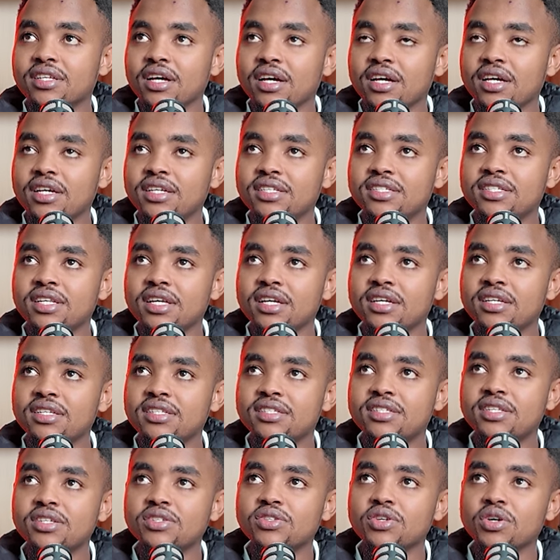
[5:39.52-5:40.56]
his his
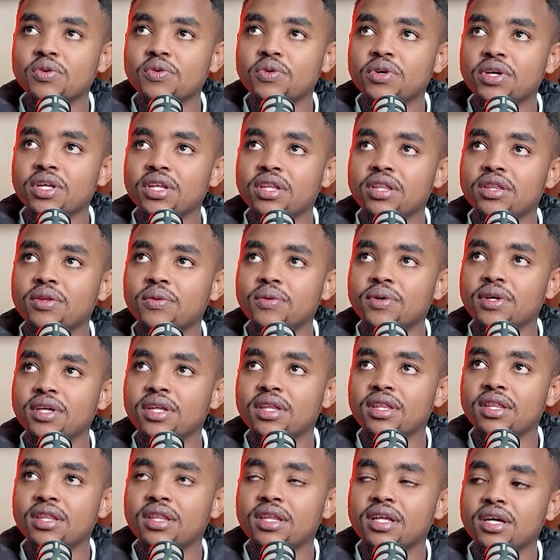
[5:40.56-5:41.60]
season with
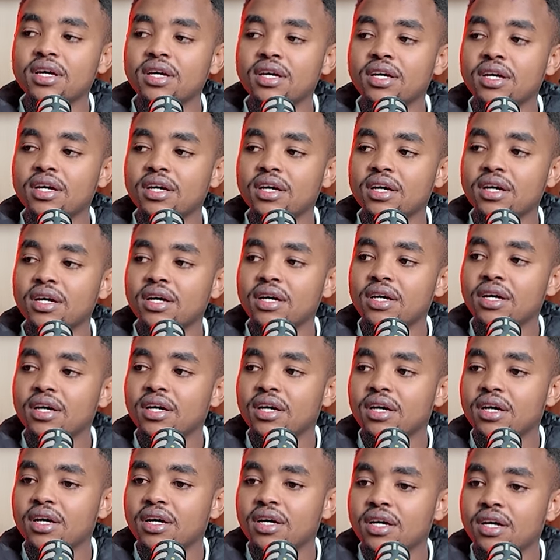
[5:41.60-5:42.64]
with uh,
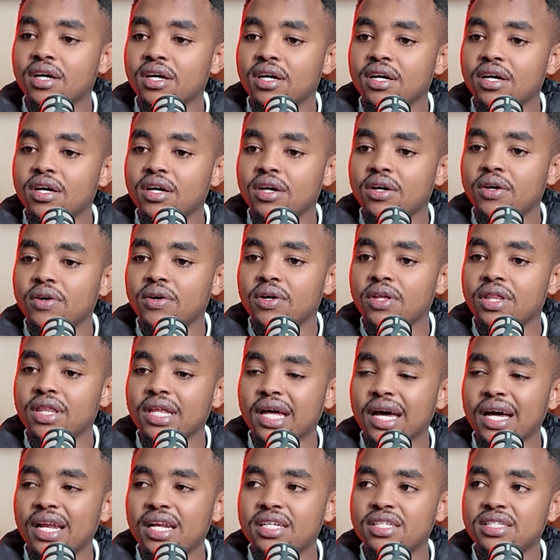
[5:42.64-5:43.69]
with
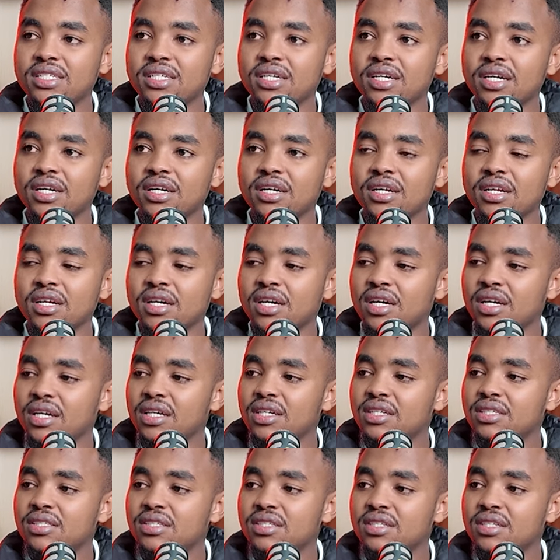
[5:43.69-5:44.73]
Ali Tihad, I
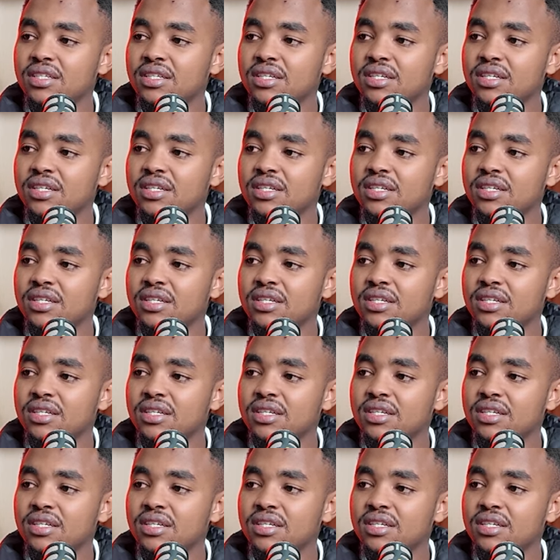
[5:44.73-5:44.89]
guess.